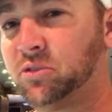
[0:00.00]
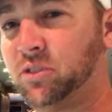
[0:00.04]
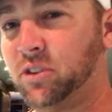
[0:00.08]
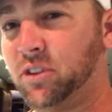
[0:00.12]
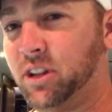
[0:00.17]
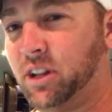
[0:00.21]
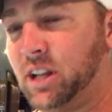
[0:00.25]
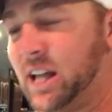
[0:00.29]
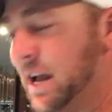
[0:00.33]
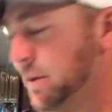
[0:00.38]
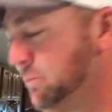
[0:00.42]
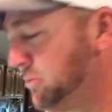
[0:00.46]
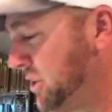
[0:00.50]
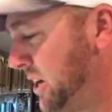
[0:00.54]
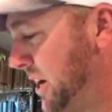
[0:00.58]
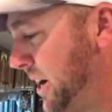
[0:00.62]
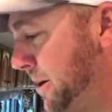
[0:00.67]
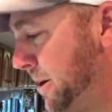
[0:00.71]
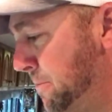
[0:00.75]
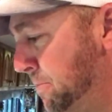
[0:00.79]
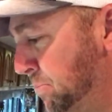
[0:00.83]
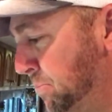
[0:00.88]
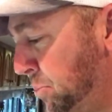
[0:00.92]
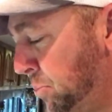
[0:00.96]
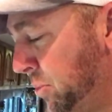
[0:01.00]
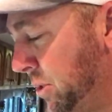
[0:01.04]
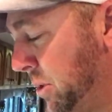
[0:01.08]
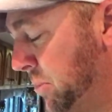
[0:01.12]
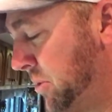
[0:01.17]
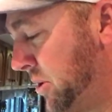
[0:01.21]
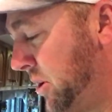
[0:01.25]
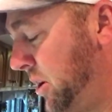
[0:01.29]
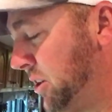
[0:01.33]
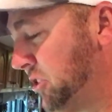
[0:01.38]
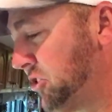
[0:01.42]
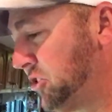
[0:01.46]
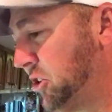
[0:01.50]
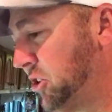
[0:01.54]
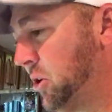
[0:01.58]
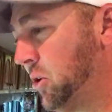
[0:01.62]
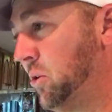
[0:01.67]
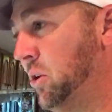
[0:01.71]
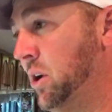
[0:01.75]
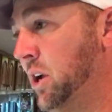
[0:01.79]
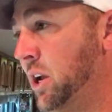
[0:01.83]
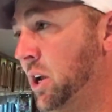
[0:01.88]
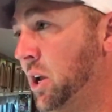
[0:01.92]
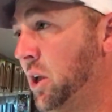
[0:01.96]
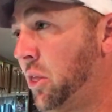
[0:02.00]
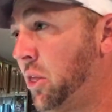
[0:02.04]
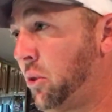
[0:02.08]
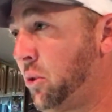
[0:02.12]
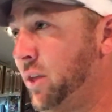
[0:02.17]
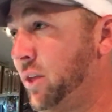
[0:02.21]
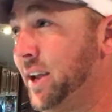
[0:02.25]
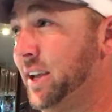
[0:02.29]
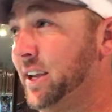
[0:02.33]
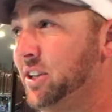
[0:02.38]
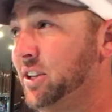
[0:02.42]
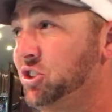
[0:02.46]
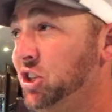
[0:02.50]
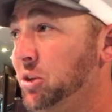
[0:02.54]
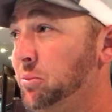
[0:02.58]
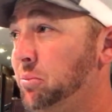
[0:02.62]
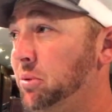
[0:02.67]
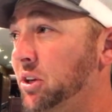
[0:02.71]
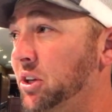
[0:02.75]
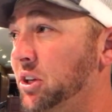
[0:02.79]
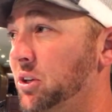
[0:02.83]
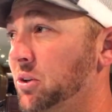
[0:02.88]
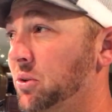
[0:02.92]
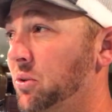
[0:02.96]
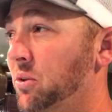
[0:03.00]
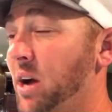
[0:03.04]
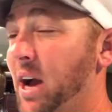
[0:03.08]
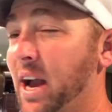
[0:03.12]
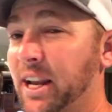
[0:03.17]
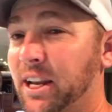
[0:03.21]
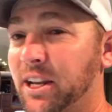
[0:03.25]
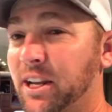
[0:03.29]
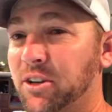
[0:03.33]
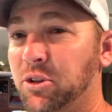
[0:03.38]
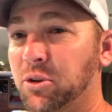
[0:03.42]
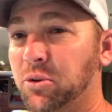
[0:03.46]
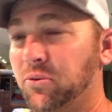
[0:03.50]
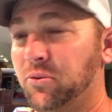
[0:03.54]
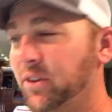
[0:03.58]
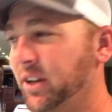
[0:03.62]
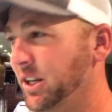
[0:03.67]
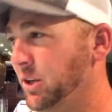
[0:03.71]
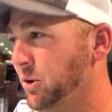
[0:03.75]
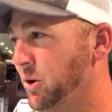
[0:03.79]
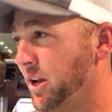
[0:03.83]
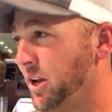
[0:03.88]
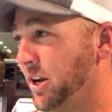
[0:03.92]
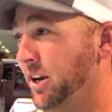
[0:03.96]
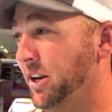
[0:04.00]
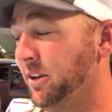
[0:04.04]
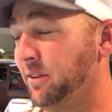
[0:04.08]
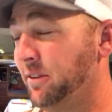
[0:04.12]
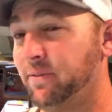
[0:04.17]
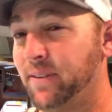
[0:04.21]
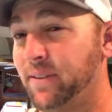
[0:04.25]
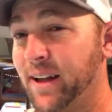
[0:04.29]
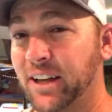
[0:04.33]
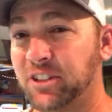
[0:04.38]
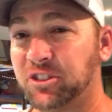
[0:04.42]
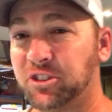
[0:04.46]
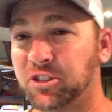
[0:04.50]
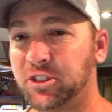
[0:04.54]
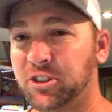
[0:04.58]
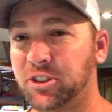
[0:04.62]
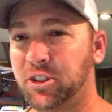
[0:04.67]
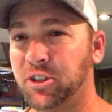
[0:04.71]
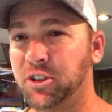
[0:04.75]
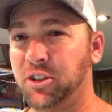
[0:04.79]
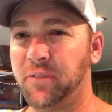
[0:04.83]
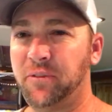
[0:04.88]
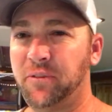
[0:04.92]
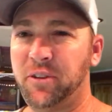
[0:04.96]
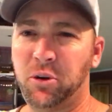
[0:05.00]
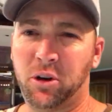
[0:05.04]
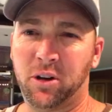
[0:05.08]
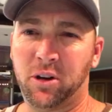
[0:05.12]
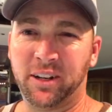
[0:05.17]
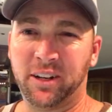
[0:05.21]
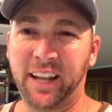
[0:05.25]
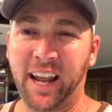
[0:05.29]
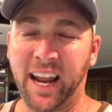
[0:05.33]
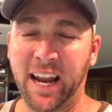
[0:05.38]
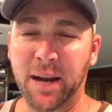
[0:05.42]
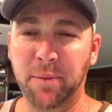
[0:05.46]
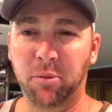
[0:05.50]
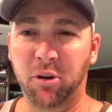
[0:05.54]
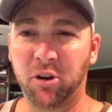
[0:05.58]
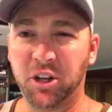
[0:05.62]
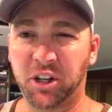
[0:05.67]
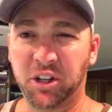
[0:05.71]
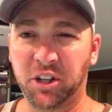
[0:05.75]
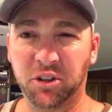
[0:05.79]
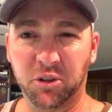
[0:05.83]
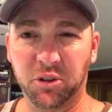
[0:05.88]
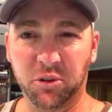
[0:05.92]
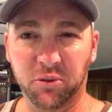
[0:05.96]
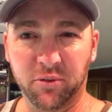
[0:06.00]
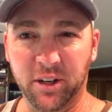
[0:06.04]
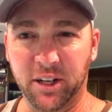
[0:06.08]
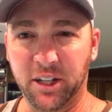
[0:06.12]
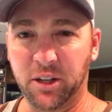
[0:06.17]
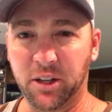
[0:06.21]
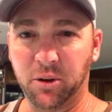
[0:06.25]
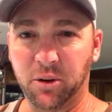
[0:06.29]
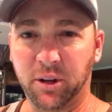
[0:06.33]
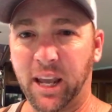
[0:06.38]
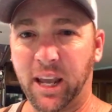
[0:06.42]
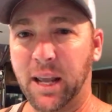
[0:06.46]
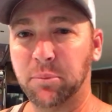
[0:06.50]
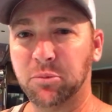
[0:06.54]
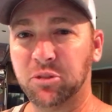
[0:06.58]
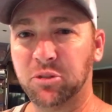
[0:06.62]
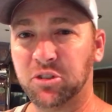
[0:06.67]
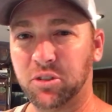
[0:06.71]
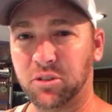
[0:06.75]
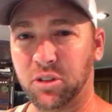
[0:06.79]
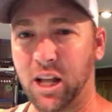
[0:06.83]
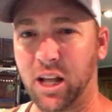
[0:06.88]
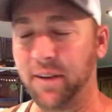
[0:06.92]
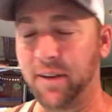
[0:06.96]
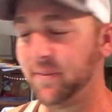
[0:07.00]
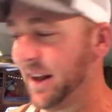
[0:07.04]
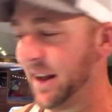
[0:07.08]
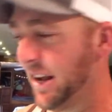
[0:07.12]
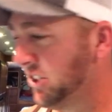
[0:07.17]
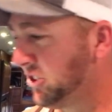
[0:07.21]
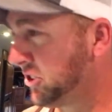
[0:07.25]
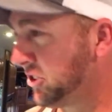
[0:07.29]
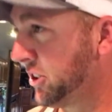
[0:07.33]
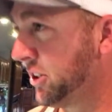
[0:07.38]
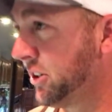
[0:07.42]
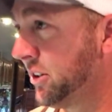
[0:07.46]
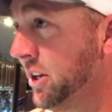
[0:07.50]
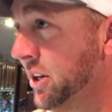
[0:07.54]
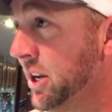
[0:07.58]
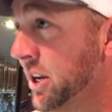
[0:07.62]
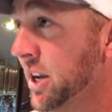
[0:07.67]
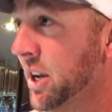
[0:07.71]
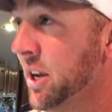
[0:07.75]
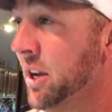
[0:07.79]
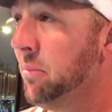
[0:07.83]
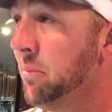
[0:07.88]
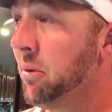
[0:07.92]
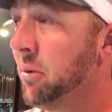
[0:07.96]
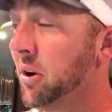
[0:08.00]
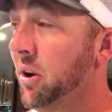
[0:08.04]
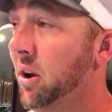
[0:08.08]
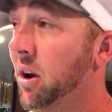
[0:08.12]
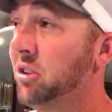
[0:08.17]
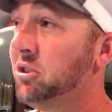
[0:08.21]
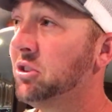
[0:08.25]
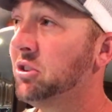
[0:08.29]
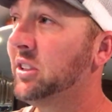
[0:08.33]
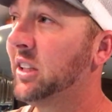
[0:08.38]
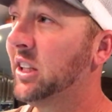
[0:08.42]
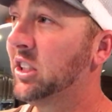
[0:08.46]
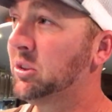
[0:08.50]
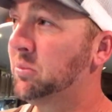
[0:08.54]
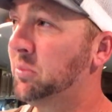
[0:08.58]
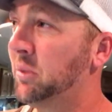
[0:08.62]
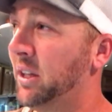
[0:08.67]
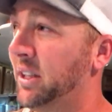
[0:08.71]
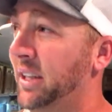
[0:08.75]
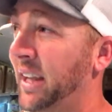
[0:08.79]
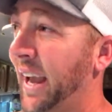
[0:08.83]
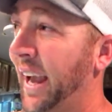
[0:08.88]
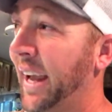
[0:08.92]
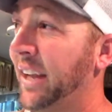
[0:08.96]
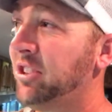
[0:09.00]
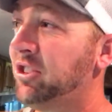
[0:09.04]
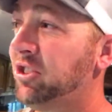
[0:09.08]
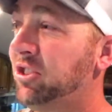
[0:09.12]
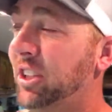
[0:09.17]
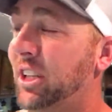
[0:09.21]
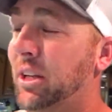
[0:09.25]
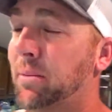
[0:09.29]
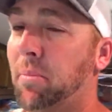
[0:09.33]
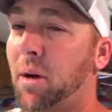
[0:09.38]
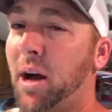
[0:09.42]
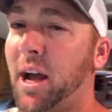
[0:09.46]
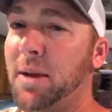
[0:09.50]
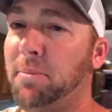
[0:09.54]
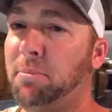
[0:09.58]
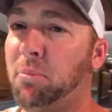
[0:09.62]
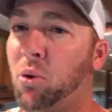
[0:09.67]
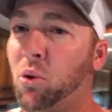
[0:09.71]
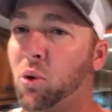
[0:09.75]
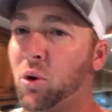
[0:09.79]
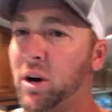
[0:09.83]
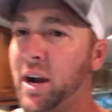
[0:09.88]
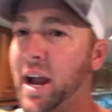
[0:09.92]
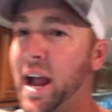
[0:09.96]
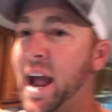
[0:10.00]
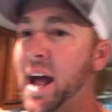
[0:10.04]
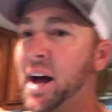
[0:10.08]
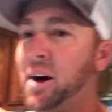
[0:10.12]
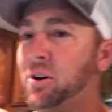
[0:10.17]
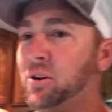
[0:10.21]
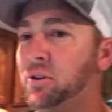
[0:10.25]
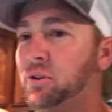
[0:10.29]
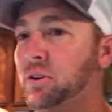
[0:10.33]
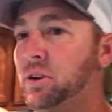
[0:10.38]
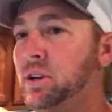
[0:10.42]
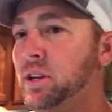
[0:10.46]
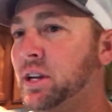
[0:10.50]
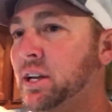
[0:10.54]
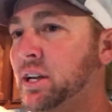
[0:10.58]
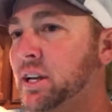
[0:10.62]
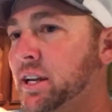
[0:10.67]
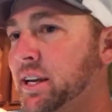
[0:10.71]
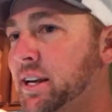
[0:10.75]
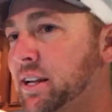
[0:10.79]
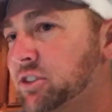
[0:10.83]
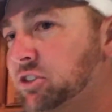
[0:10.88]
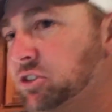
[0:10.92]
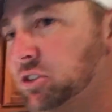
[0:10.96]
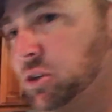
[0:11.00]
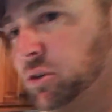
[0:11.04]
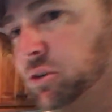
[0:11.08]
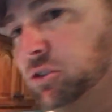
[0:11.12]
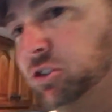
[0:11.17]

for the laptop, but also through that GPU I can do video editing faster. If you're a gamer, you can do video games a lot faster, but it also gives me an HDMI port out. And so